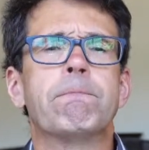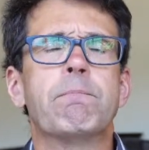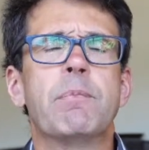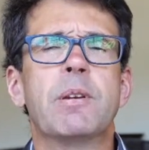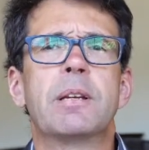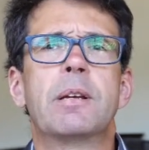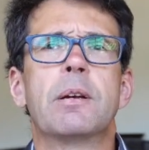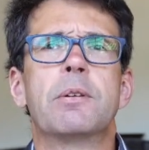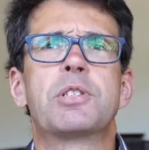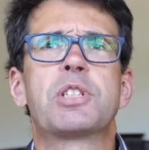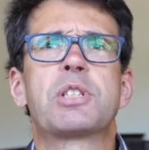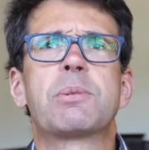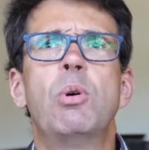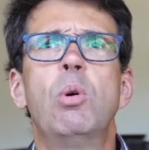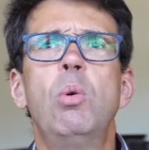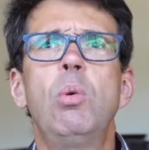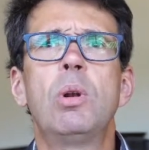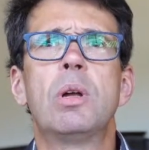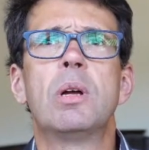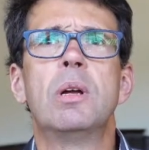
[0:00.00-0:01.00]
It goes
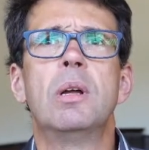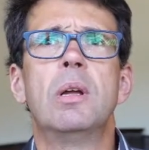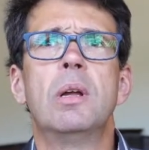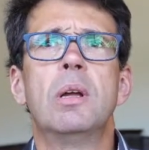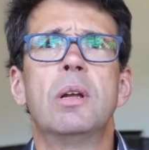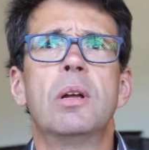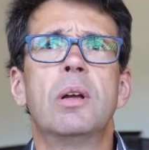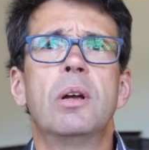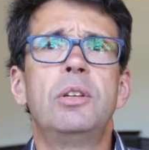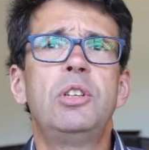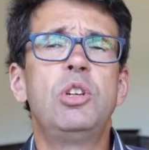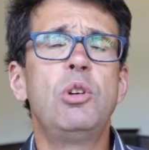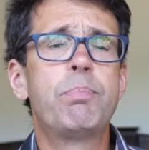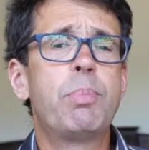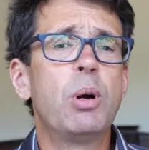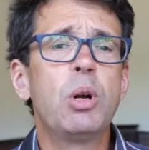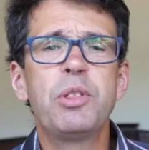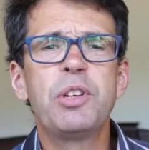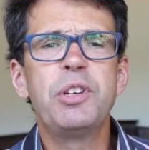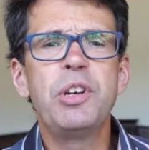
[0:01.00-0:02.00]
small. You
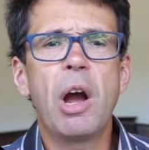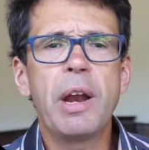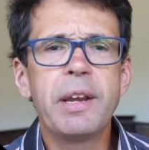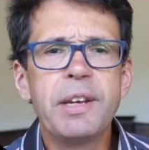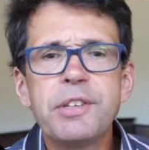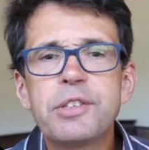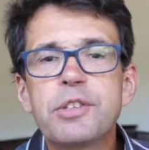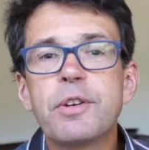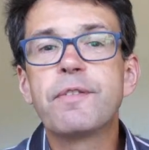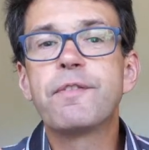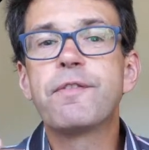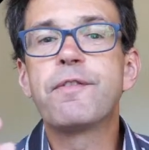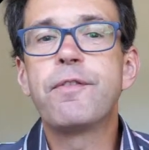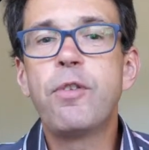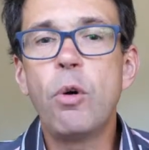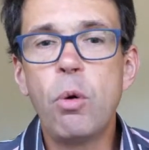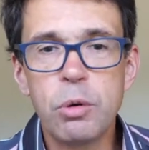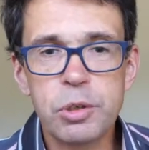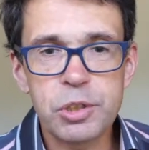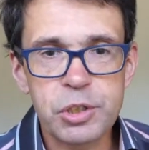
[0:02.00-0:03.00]
put the 9 in to
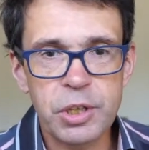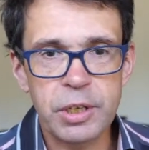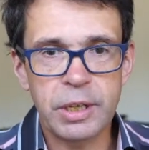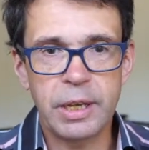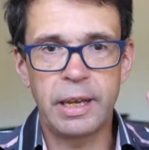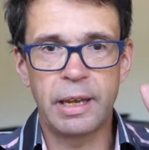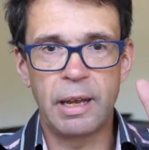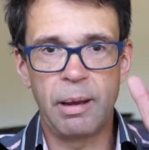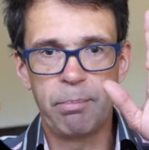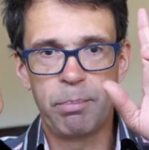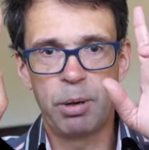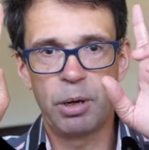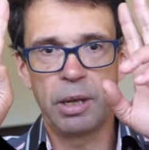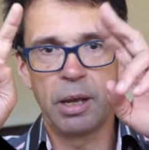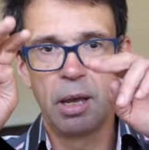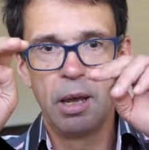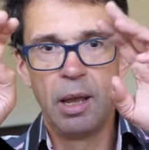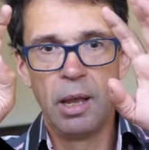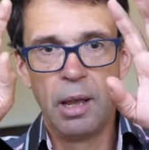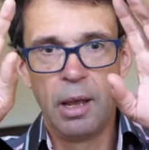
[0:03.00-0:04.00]
force the king. I'm
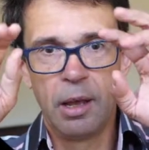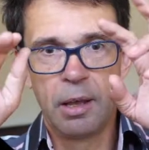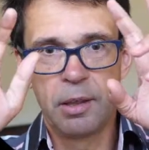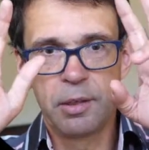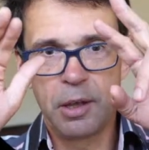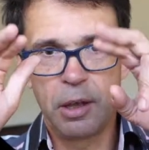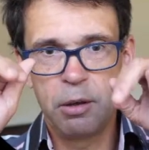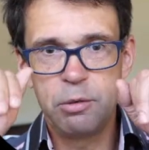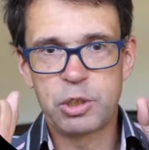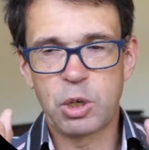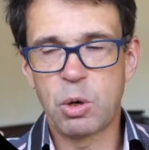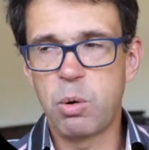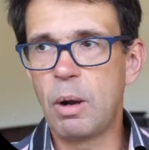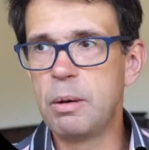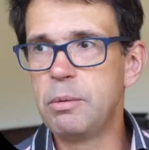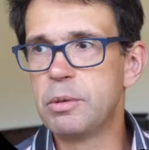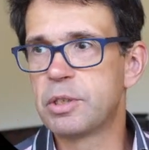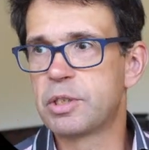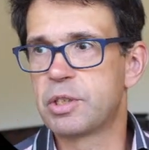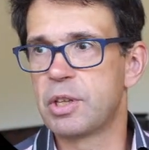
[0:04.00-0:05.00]
putting those
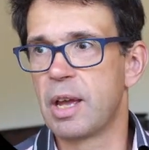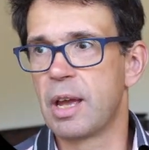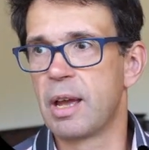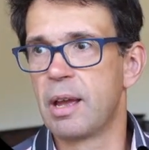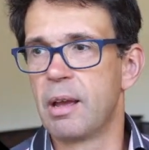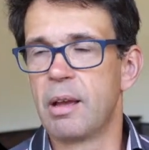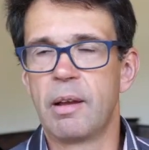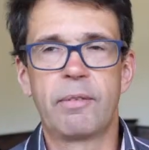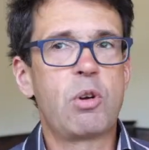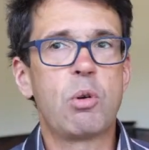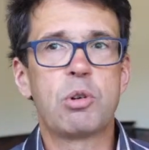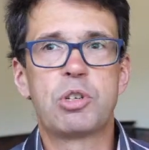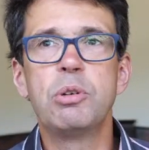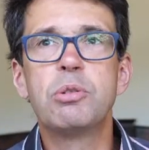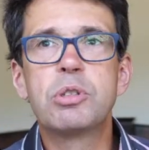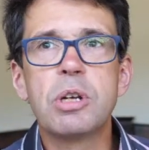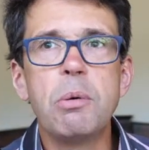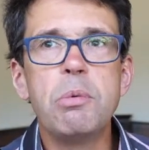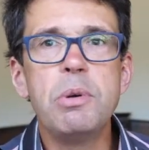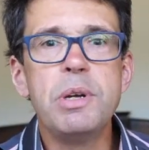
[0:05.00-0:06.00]
quotes there. Of course,
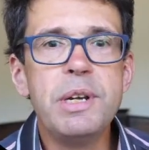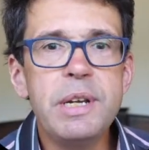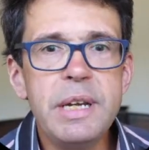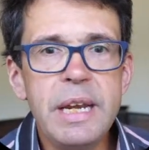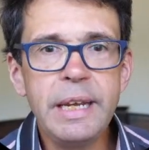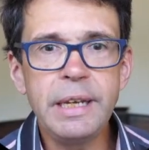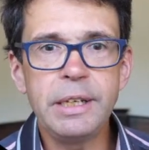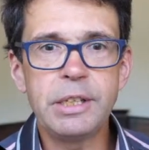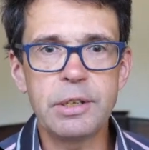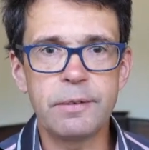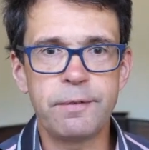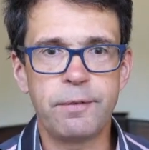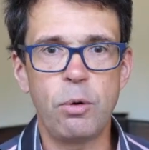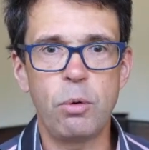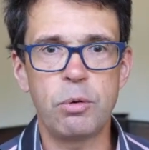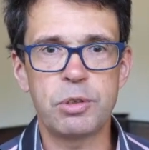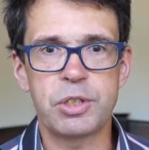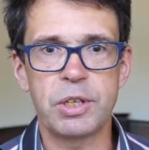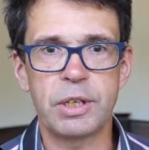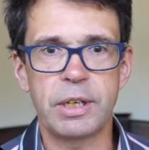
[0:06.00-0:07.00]
you don't need to
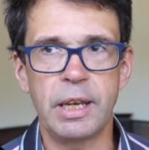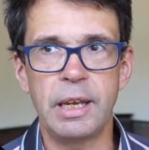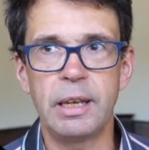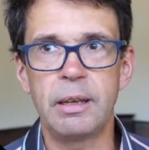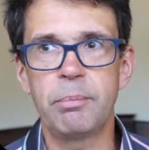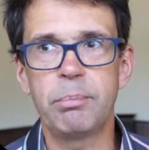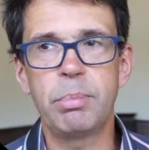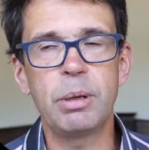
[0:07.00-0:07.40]
force the king